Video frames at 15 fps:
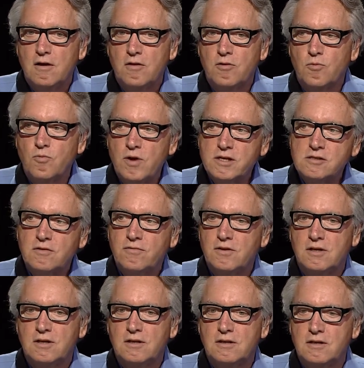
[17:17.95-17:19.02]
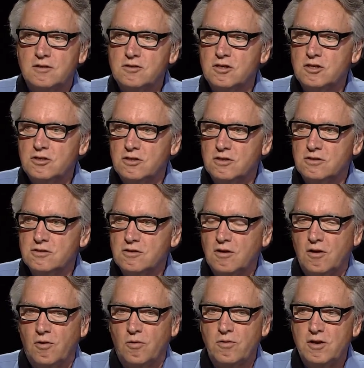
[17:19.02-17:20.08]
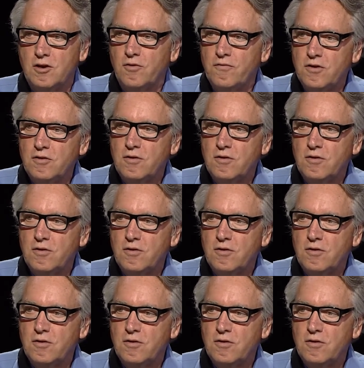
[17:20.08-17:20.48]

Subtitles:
The rest of the decisions, or you know,